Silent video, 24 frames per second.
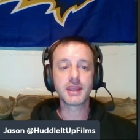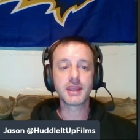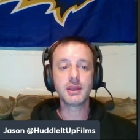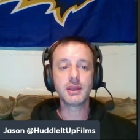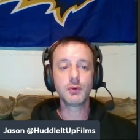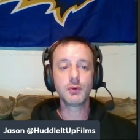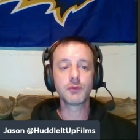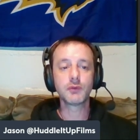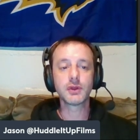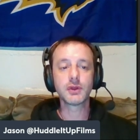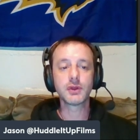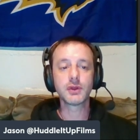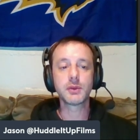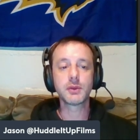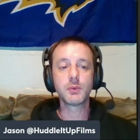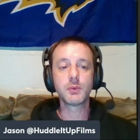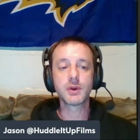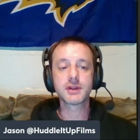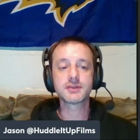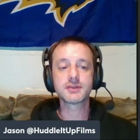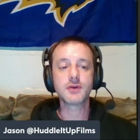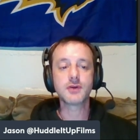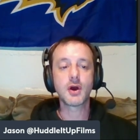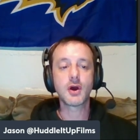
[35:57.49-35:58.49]
You don't really want
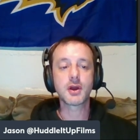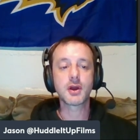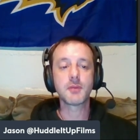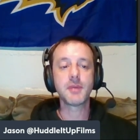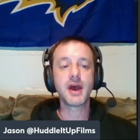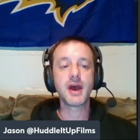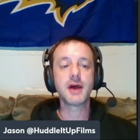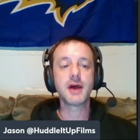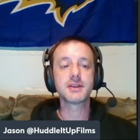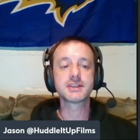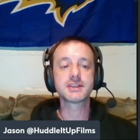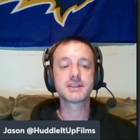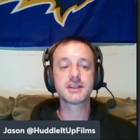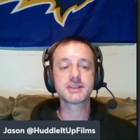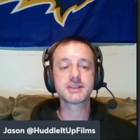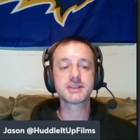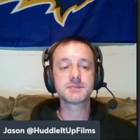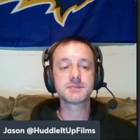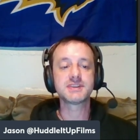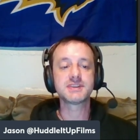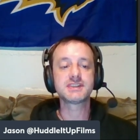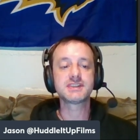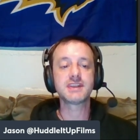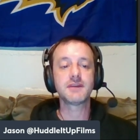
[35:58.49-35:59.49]
to talk about the
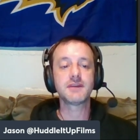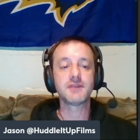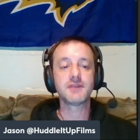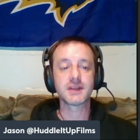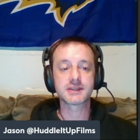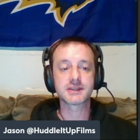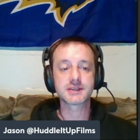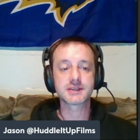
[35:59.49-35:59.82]
specifics. Yeah, yeah,